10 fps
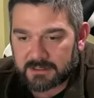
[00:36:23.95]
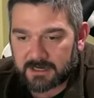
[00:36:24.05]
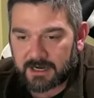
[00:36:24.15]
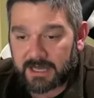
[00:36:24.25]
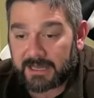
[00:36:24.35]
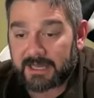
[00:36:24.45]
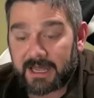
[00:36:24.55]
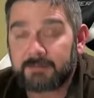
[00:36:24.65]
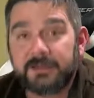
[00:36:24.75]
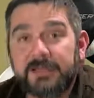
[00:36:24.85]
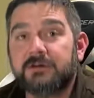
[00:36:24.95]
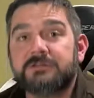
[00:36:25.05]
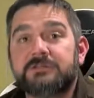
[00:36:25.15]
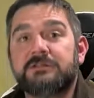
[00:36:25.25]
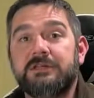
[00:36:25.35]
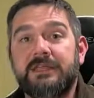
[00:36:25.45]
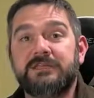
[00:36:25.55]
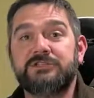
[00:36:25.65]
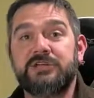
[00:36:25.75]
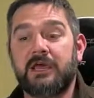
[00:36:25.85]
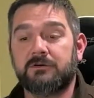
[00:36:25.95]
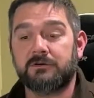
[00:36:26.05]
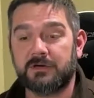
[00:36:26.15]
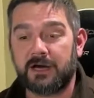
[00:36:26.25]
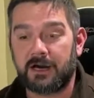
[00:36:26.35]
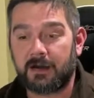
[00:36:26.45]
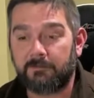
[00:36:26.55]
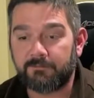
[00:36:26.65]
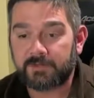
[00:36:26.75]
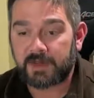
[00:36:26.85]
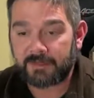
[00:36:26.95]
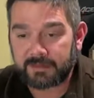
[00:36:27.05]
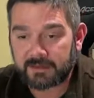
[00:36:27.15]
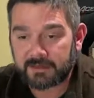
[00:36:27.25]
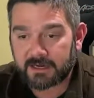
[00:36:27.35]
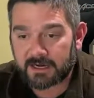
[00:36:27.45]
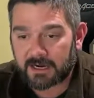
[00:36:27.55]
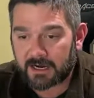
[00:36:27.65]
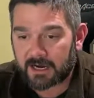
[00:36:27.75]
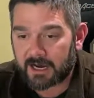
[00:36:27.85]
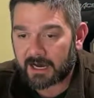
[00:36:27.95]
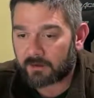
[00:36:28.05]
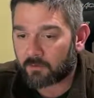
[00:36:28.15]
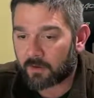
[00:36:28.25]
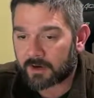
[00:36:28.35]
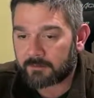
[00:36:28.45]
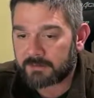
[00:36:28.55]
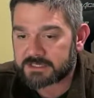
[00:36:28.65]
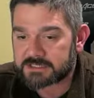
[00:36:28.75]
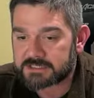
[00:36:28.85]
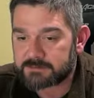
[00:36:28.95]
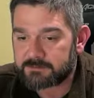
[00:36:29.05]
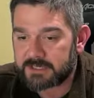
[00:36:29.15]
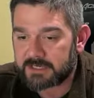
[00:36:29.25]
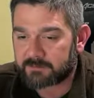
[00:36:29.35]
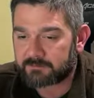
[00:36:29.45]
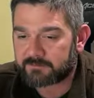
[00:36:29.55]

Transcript: And to anybody else in this channel, I think I don't want to misspeak.